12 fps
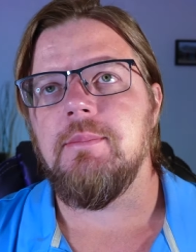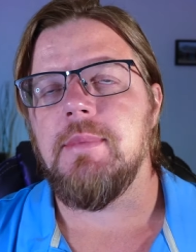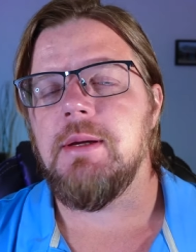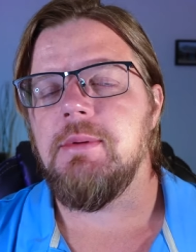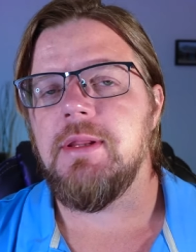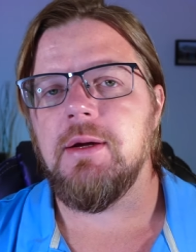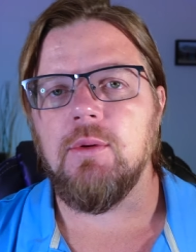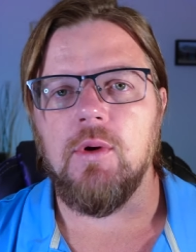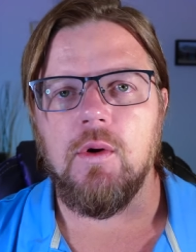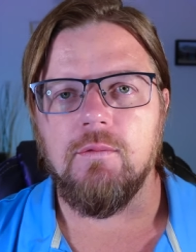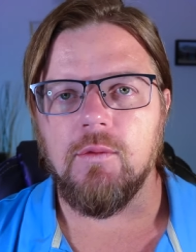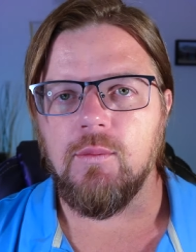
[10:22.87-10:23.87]
Maybe they were
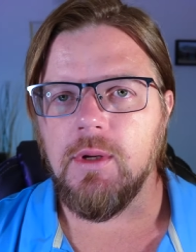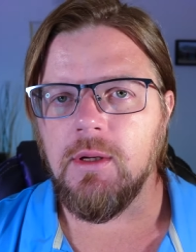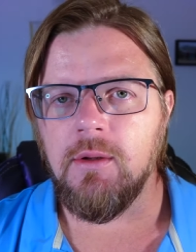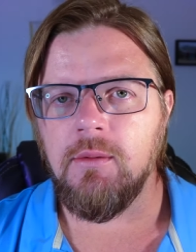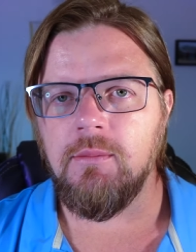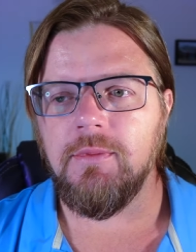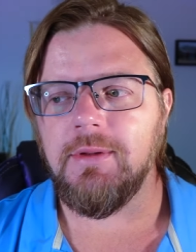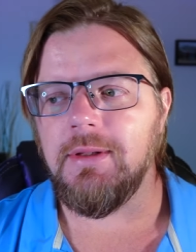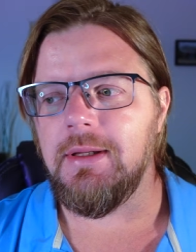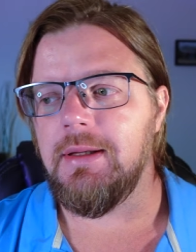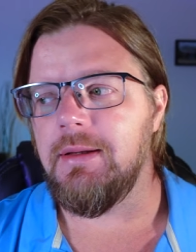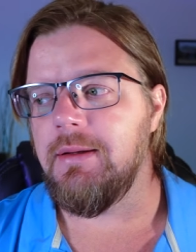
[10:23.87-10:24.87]
overwhelmed,
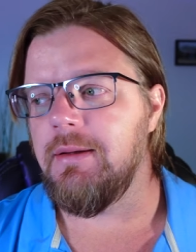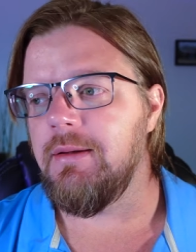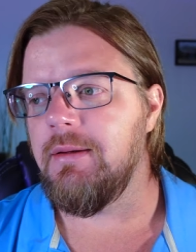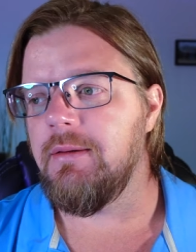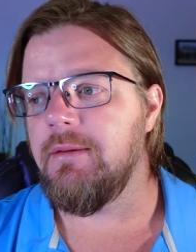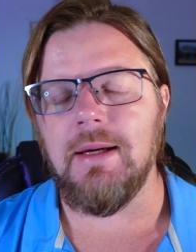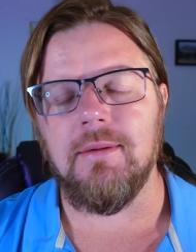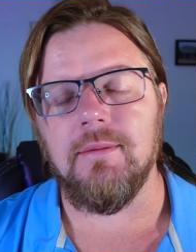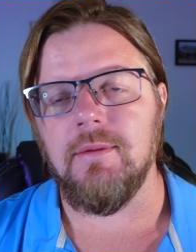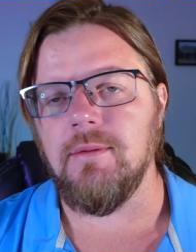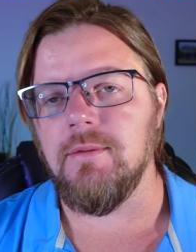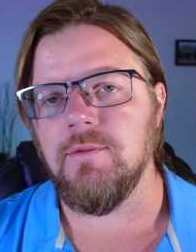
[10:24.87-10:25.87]
and I don't
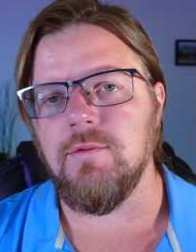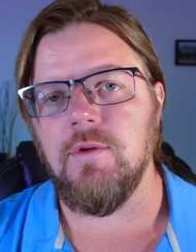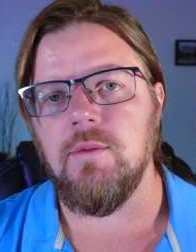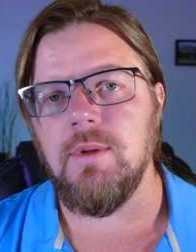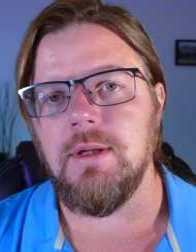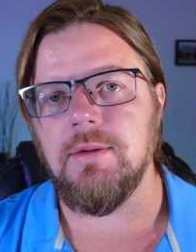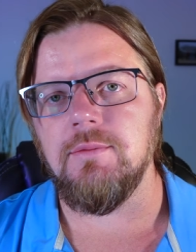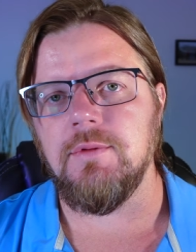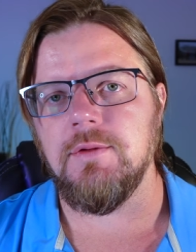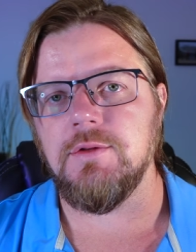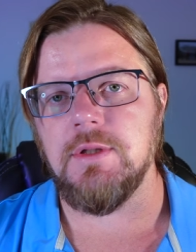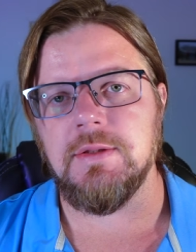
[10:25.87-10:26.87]
know. There's no way to,
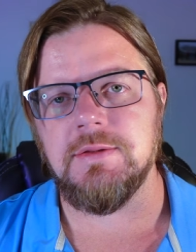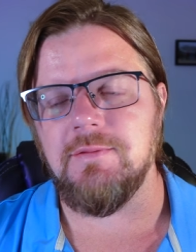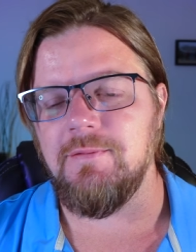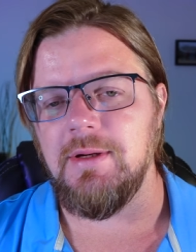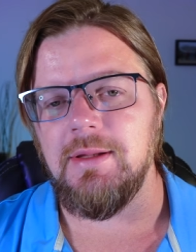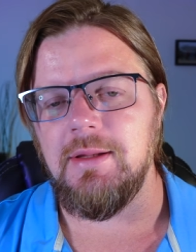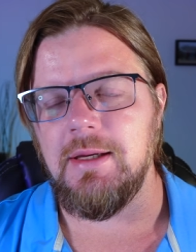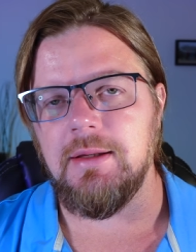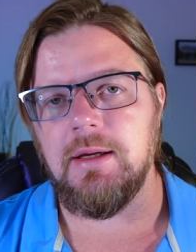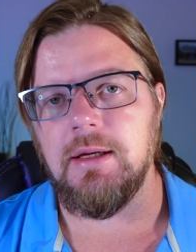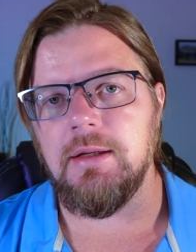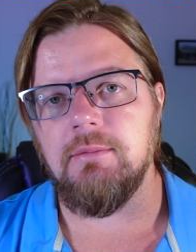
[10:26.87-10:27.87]
to justify
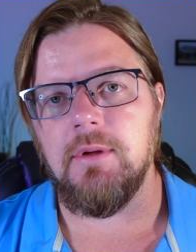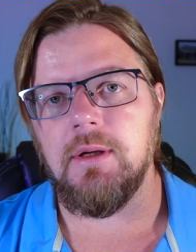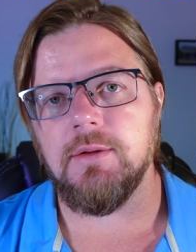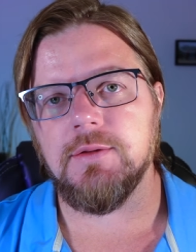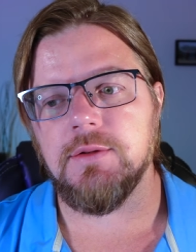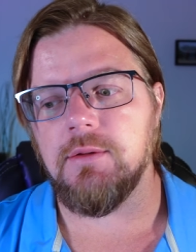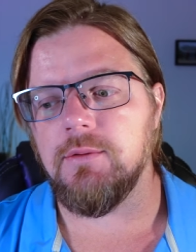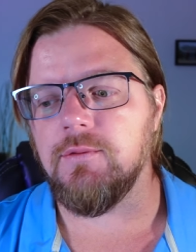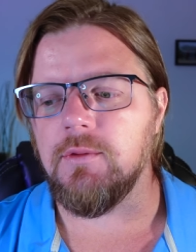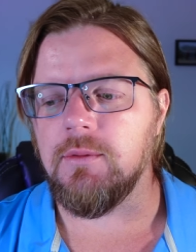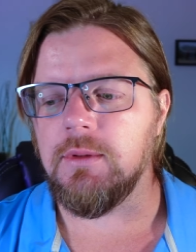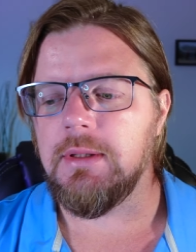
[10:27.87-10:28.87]
that kind of loss, though.
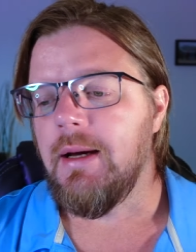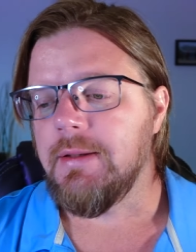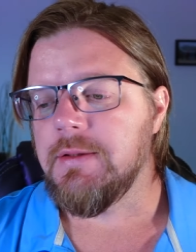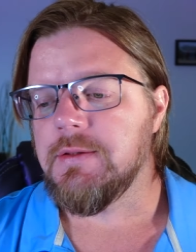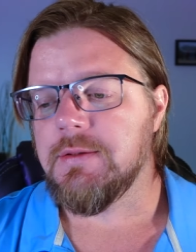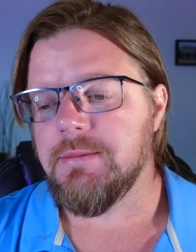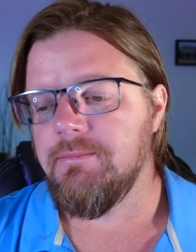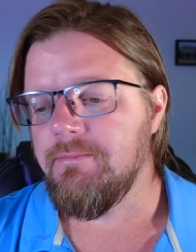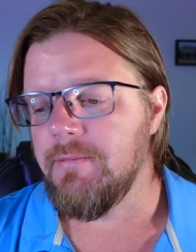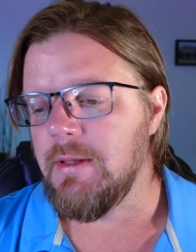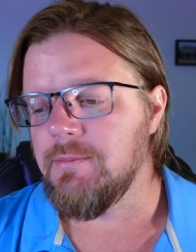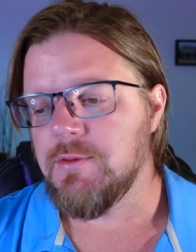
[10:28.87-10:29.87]
So I just,
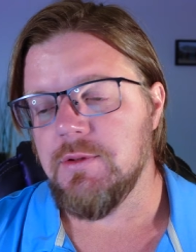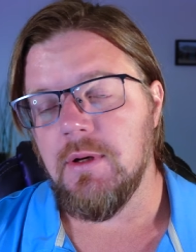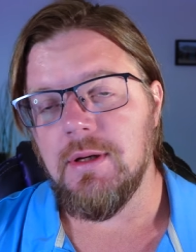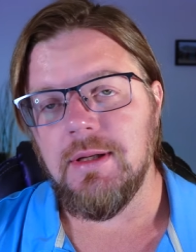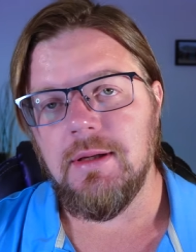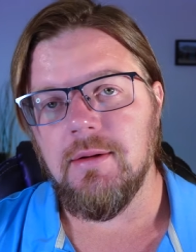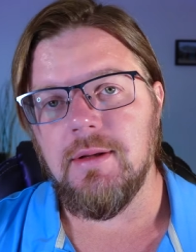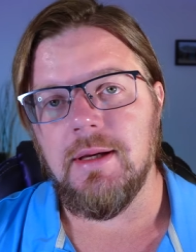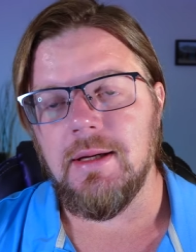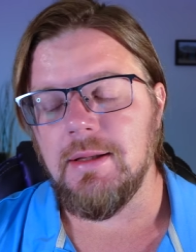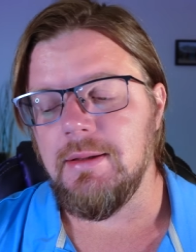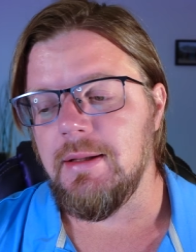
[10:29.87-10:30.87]
I'm sorry to hear
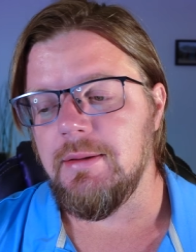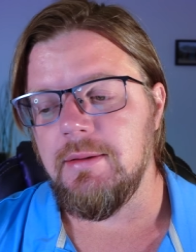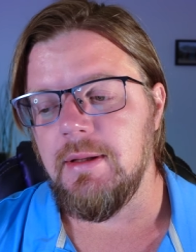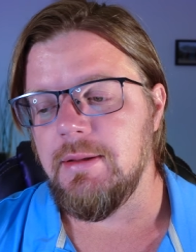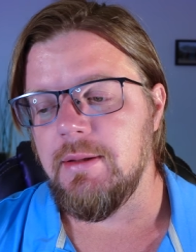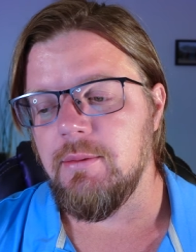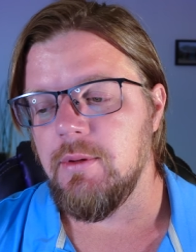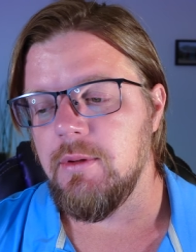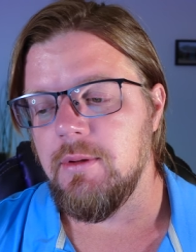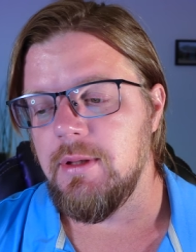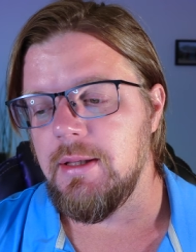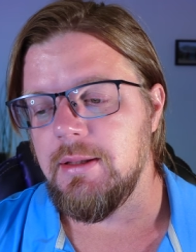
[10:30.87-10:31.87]
that. I, I, I never
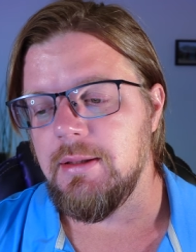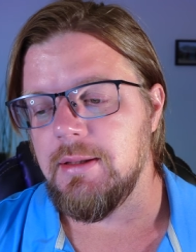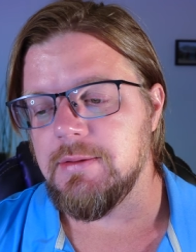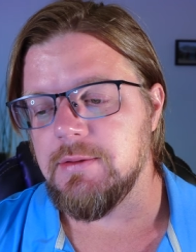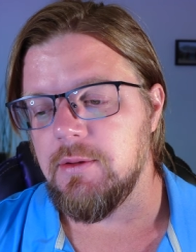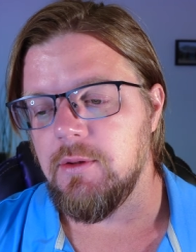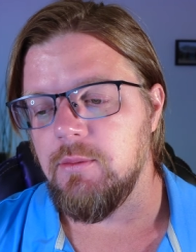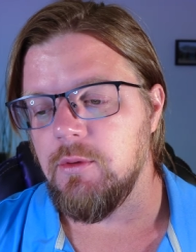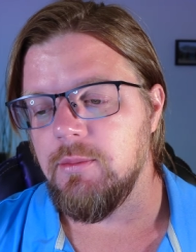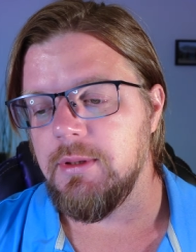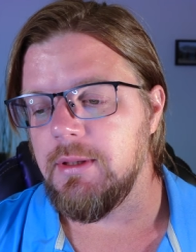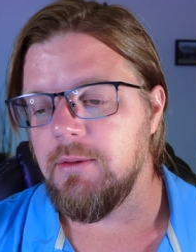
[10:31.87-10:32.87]
heard of that, and that's
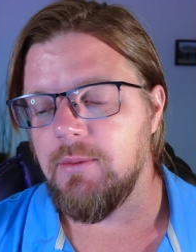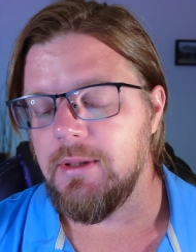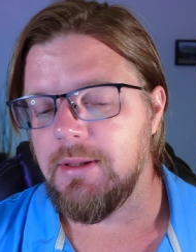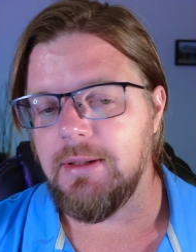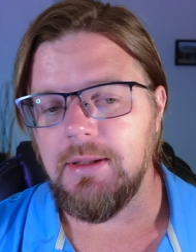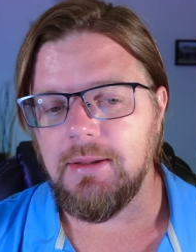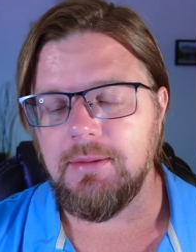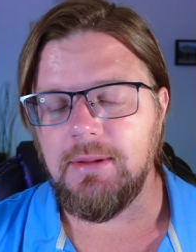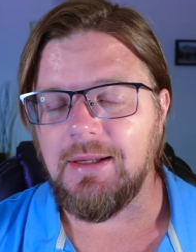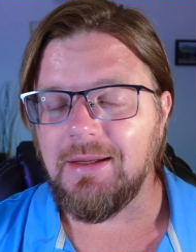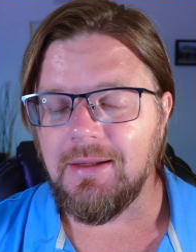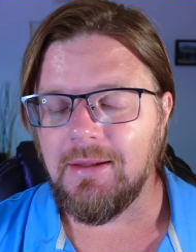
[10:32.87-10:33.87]
horrible. But anyway,
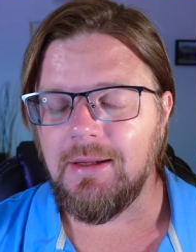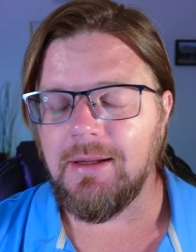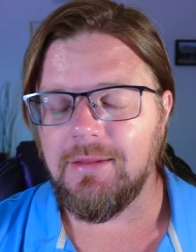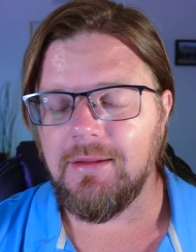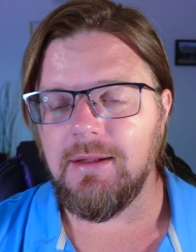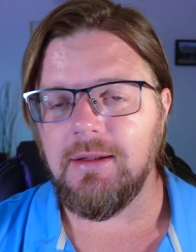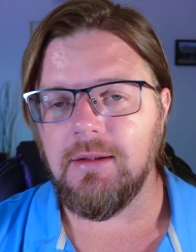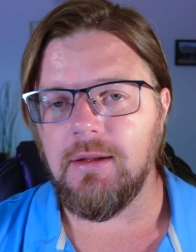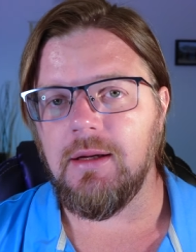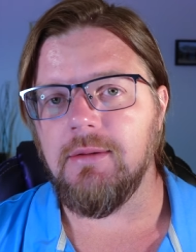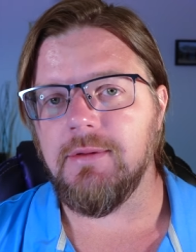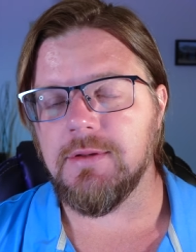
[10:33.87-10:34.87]
again, I think a
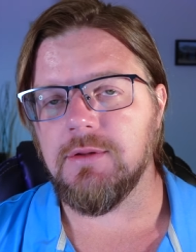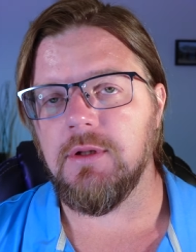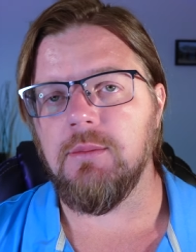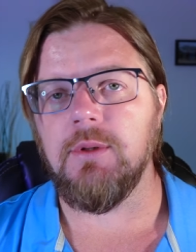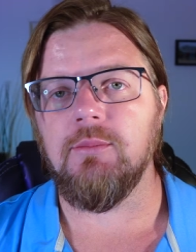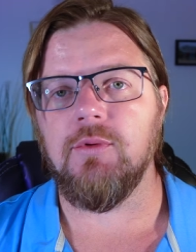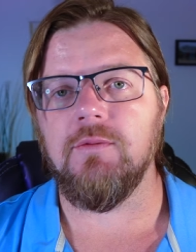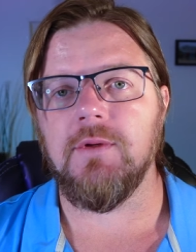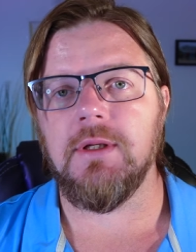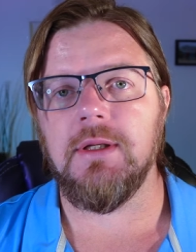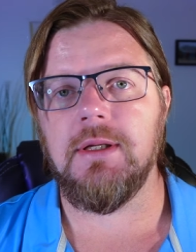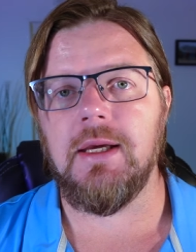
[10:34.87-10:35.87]
lot of this could have been
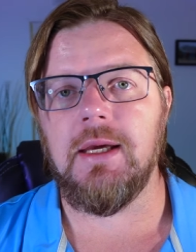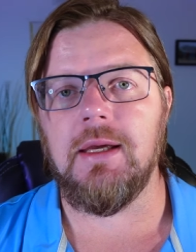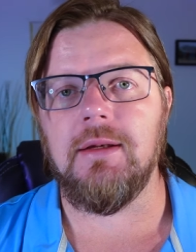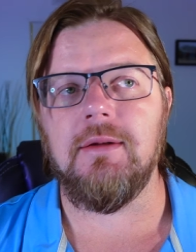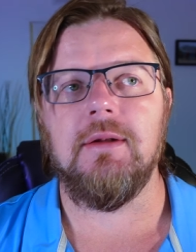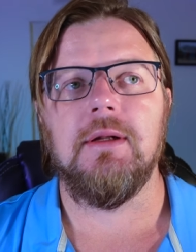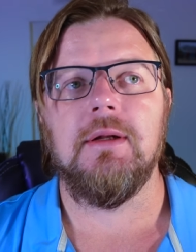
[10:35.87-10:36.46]
prevented had